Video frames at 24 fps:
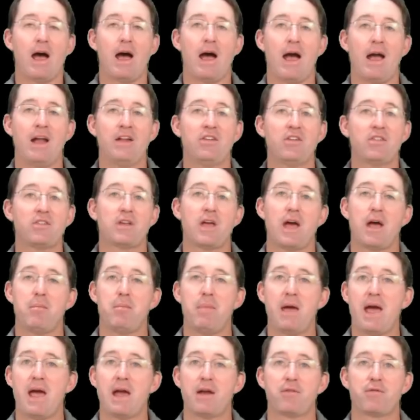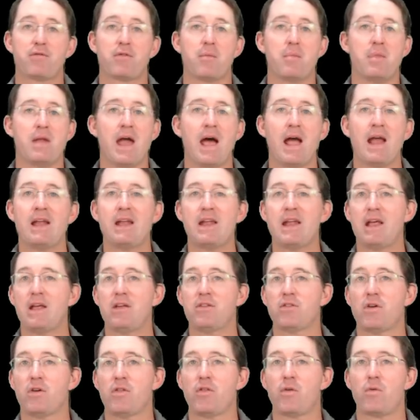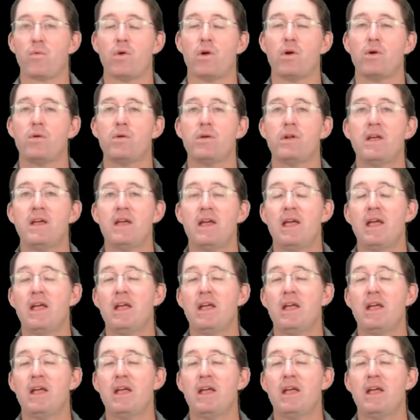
I just got back from nine days on the road